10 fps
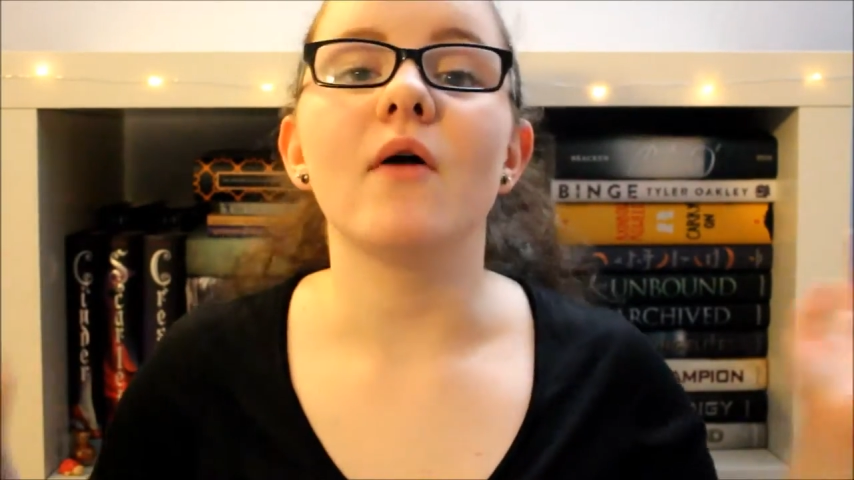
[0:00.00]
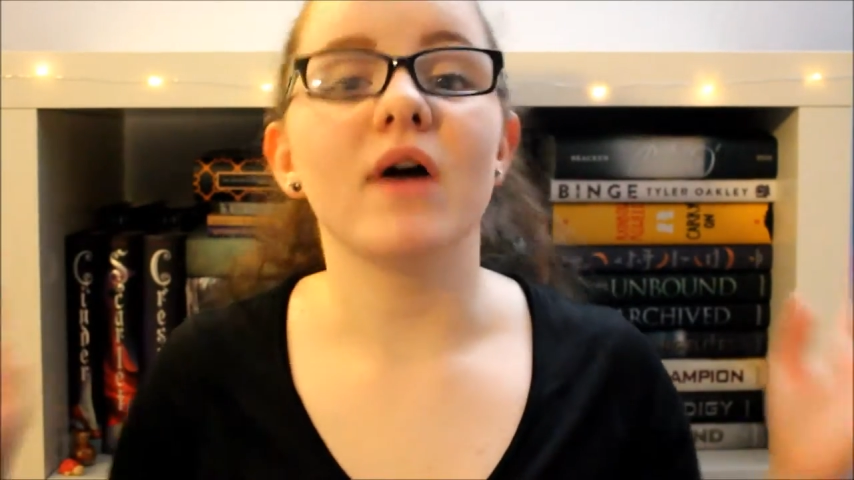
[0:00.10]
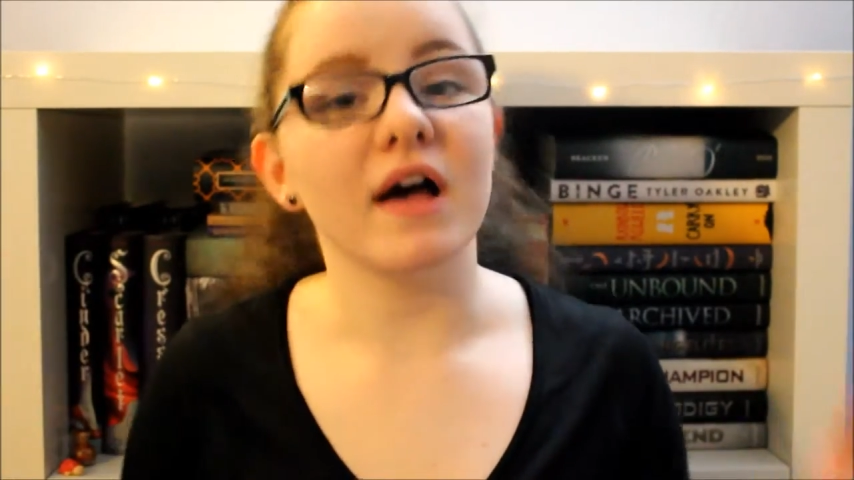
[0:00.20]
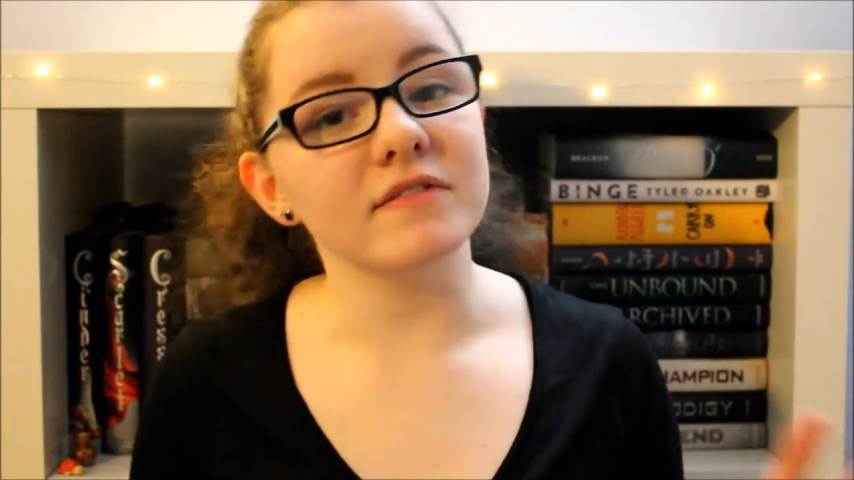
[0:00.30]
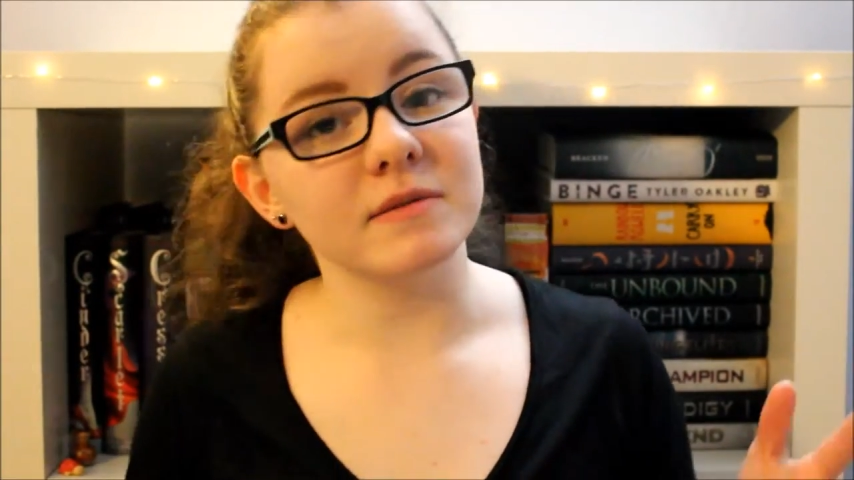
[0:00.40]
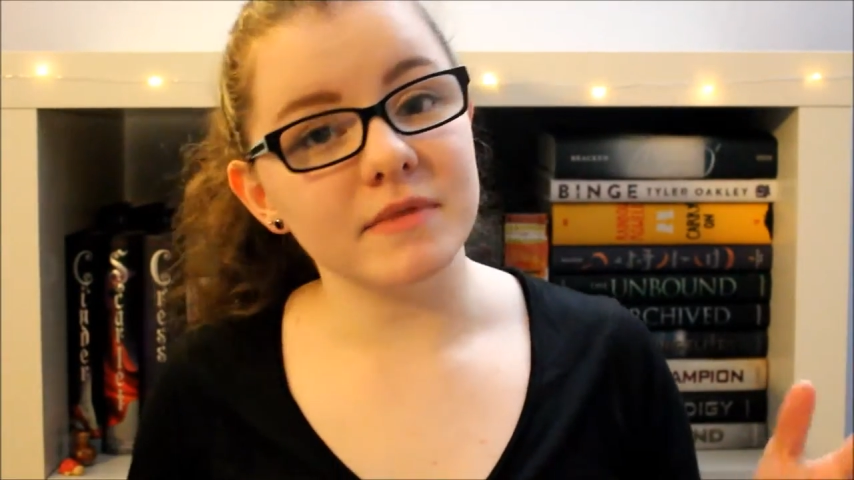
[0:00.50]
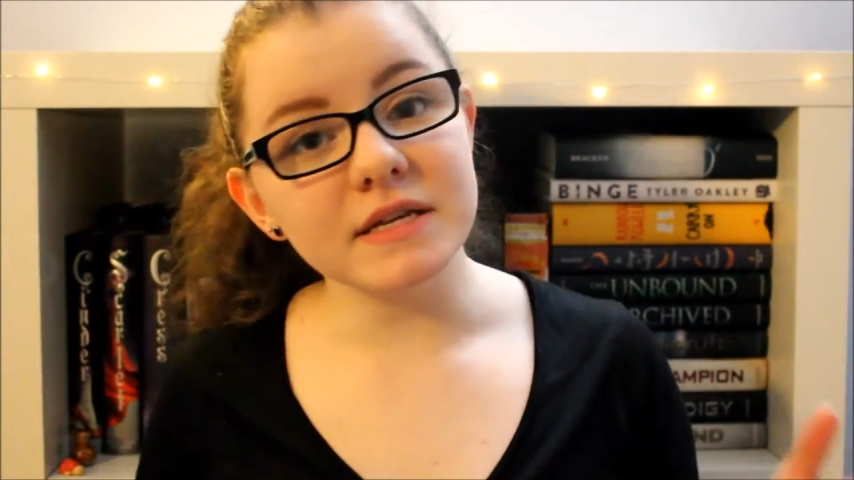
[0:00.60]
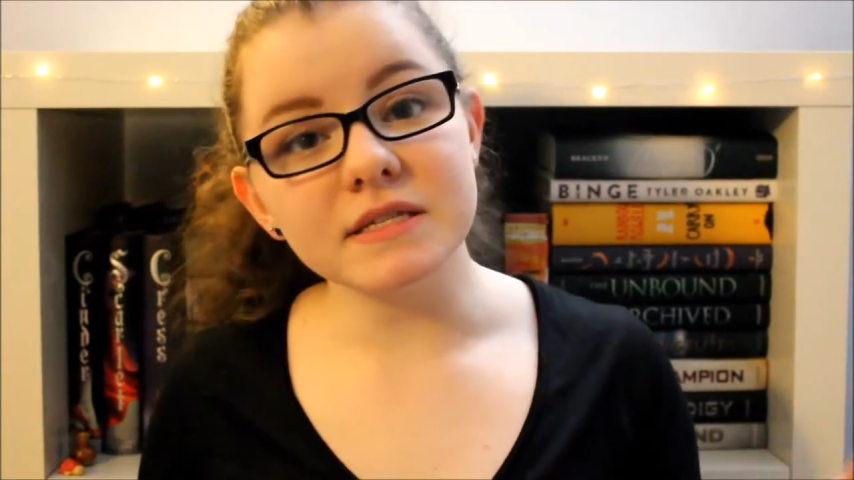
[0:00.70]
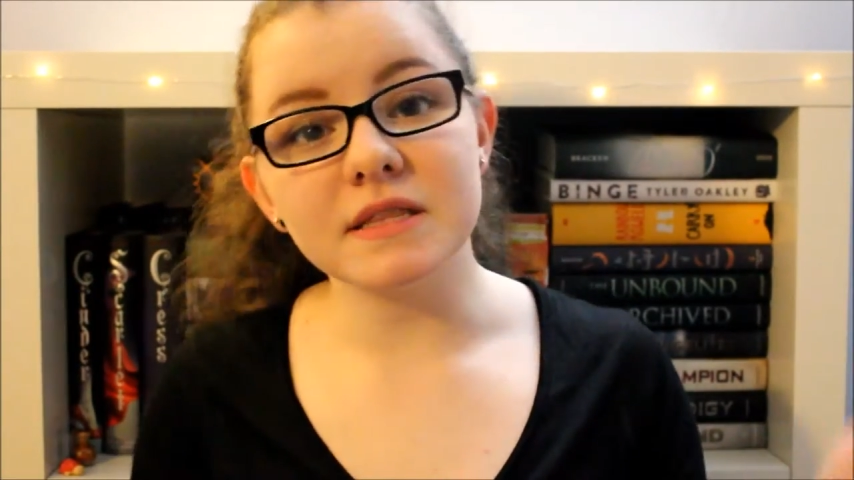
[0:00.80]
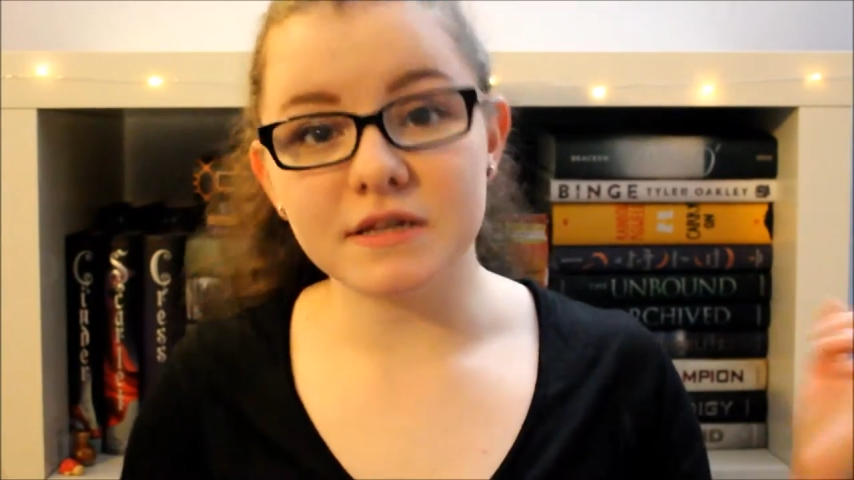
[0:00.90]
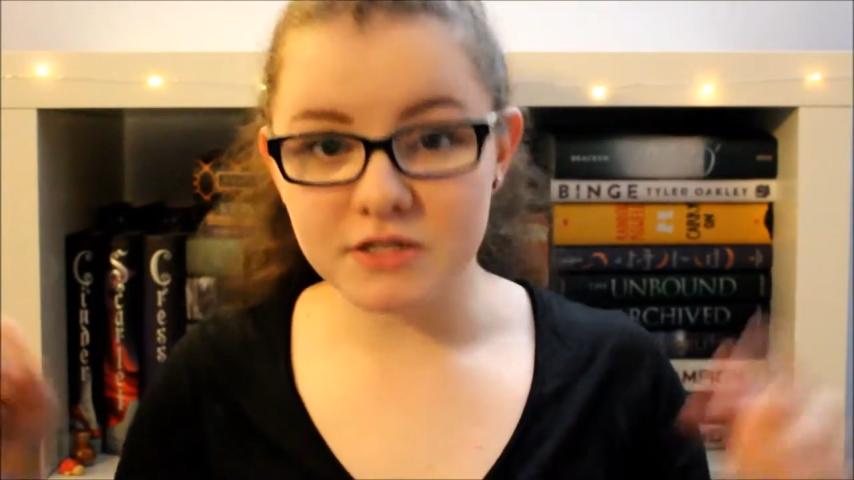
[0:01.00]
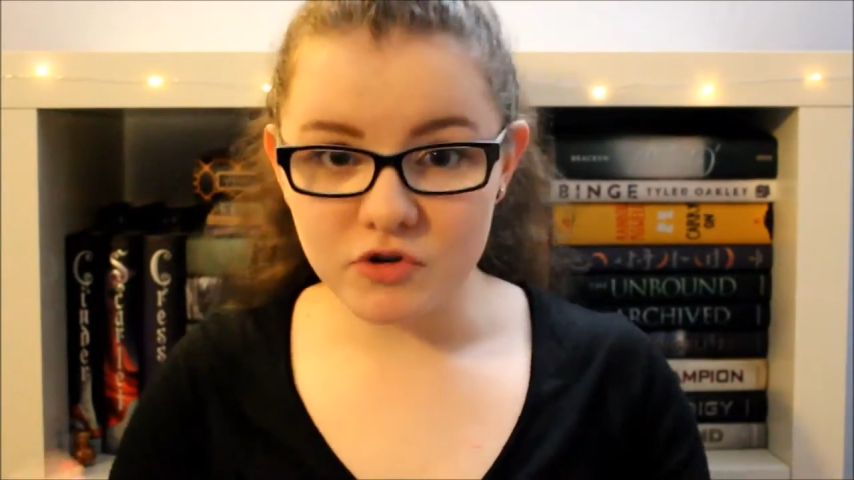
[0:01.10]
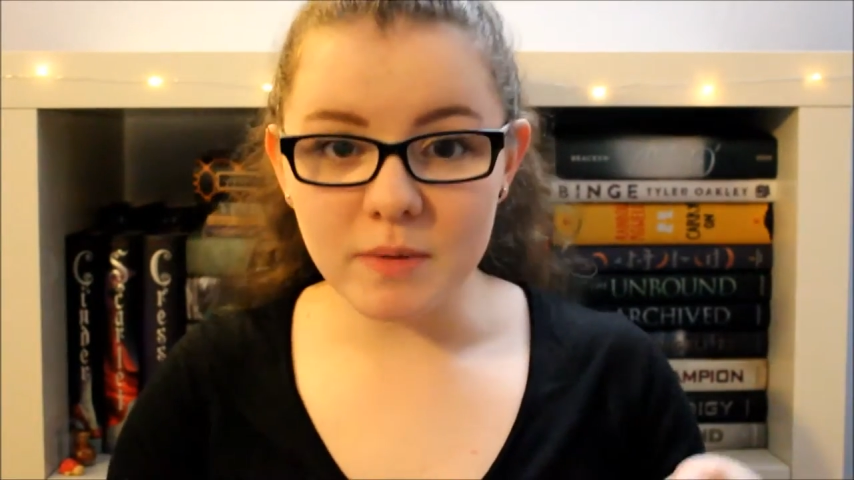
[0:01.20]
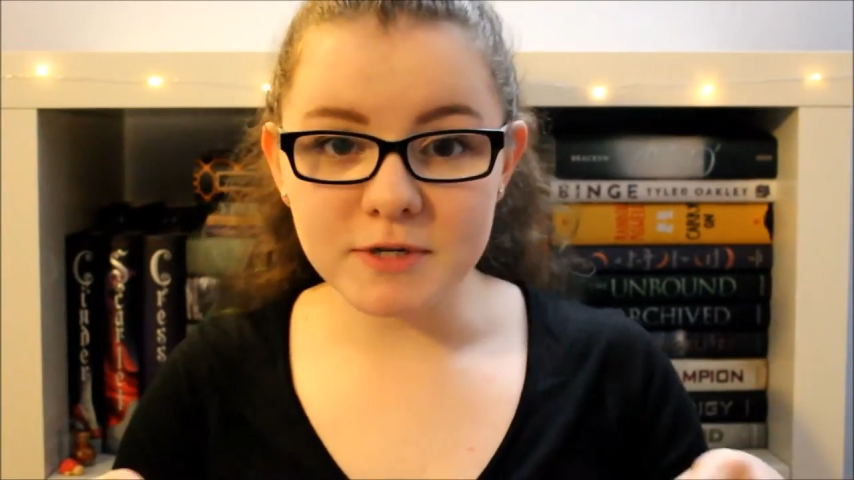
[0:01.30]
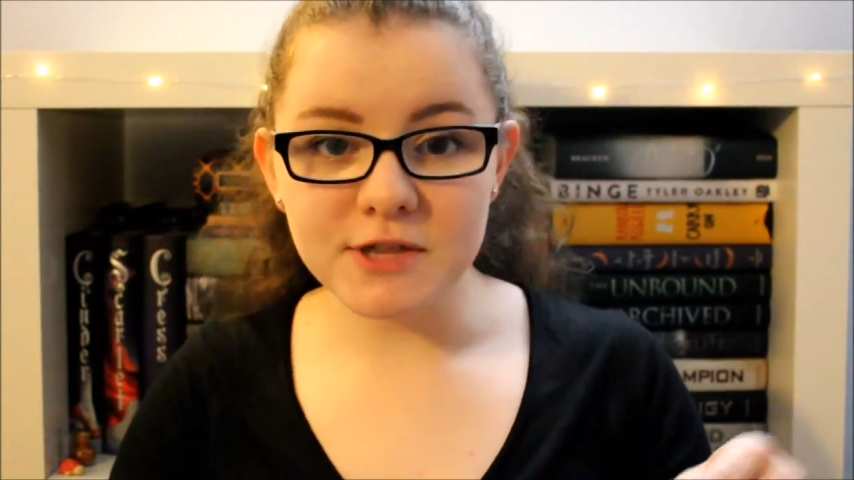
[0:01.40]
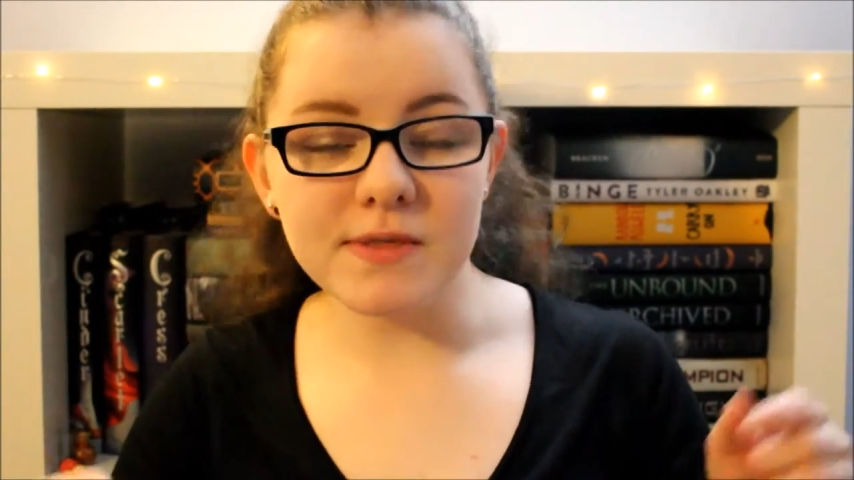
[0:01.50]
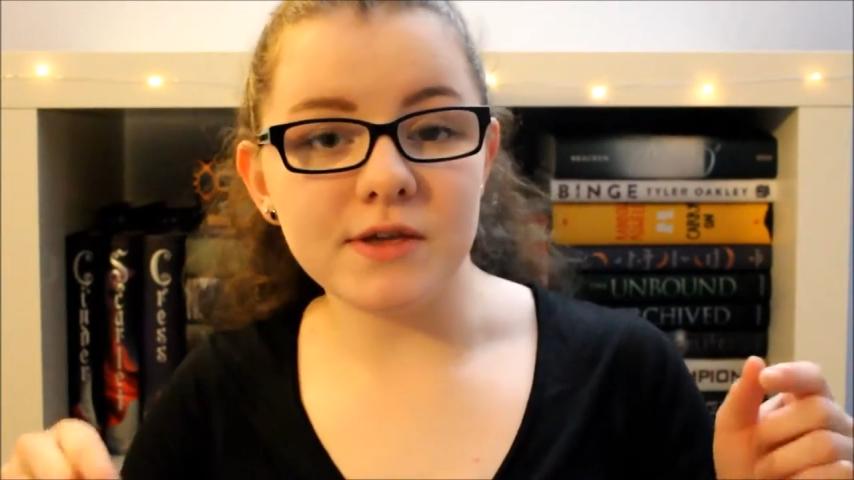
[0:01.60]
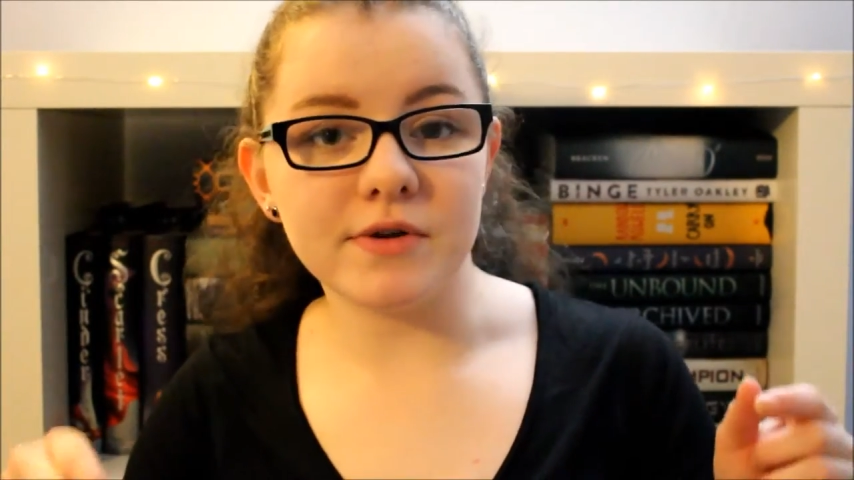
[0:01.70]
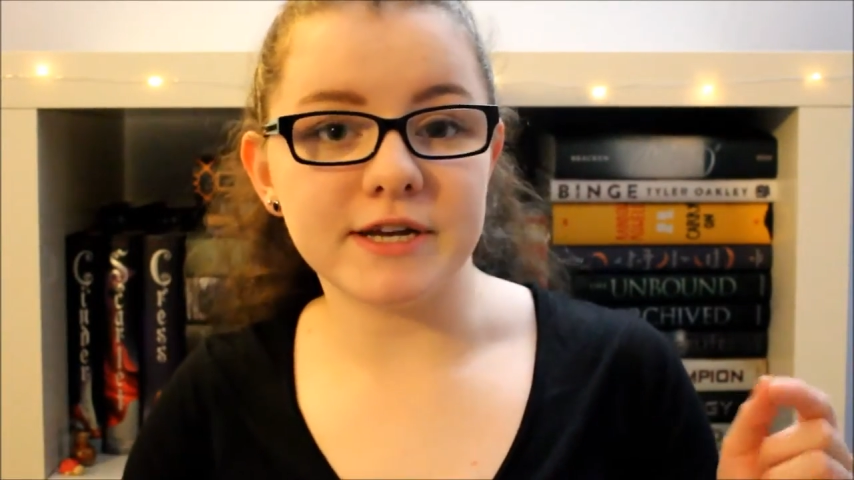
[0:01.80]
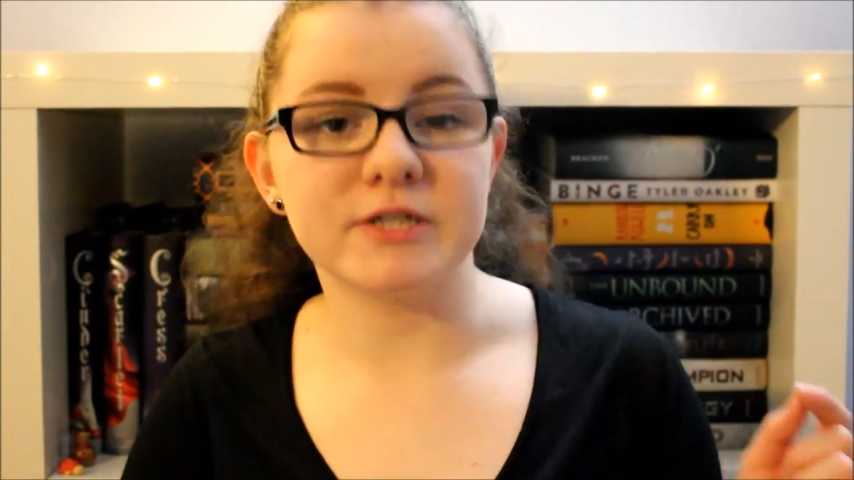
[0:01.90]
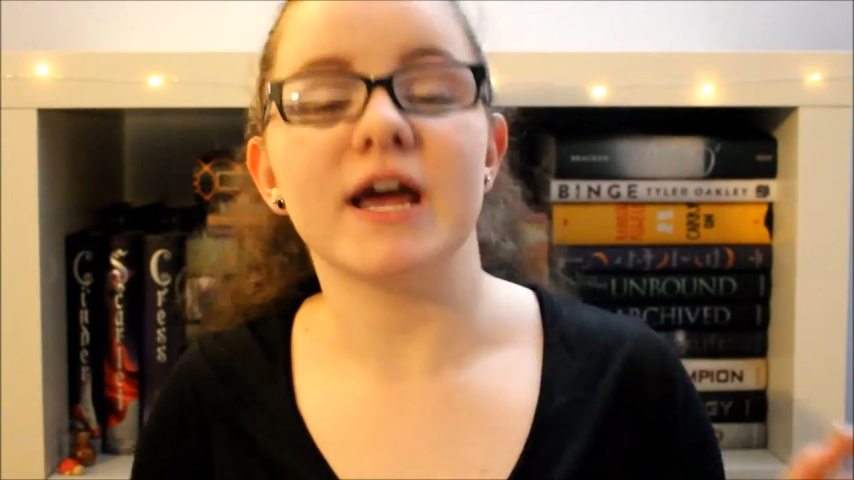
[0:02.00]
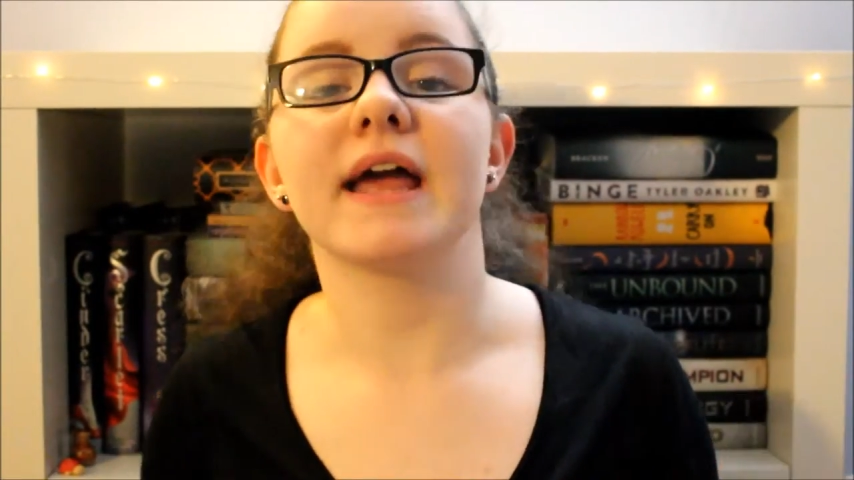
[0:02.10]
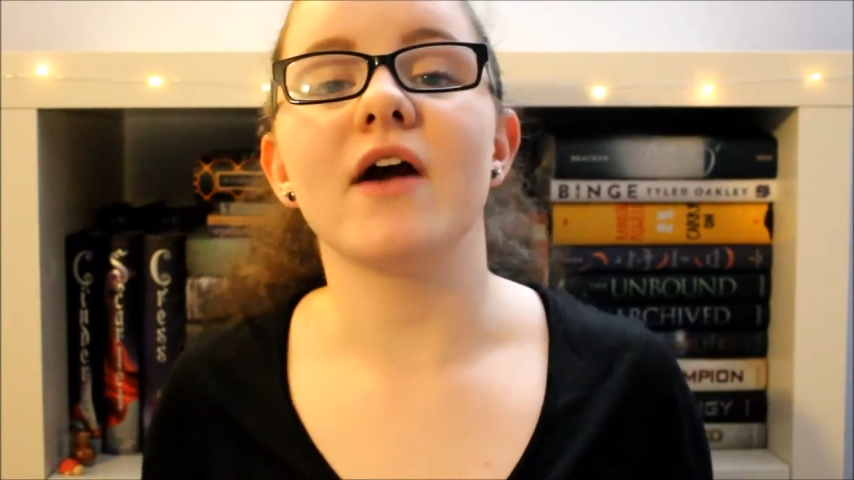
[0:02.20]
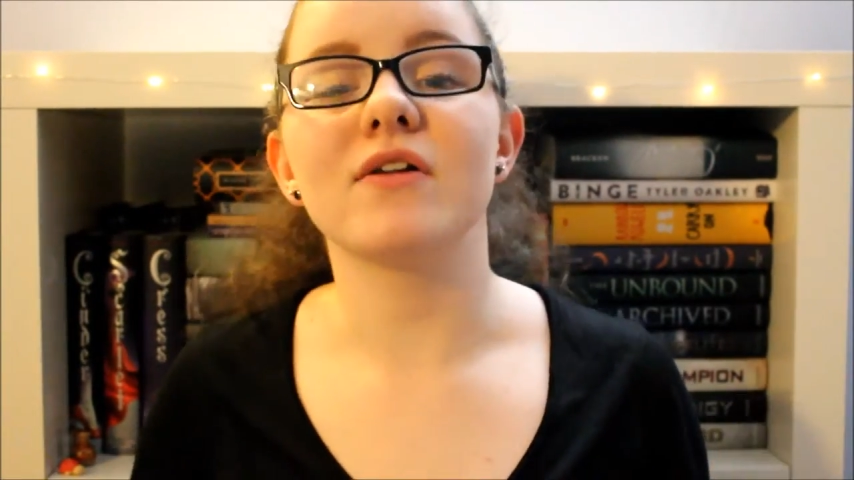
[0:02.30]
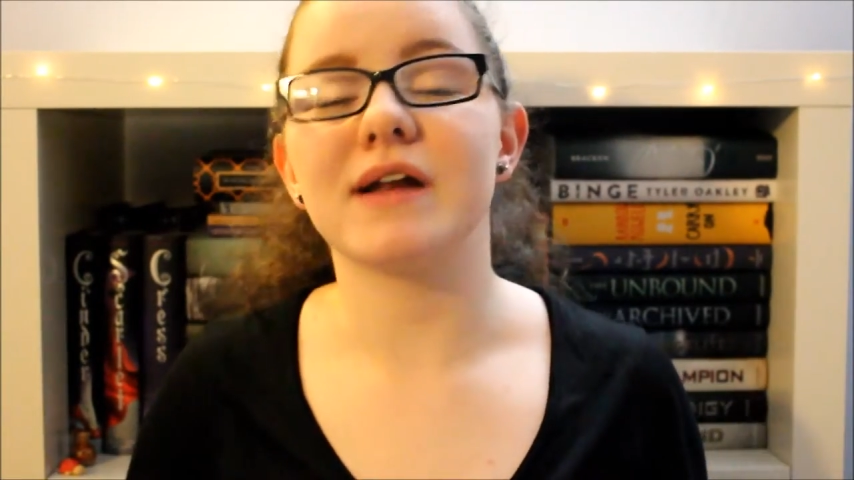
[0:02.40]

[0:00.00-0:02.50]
I'll have some links in the description that you can check out,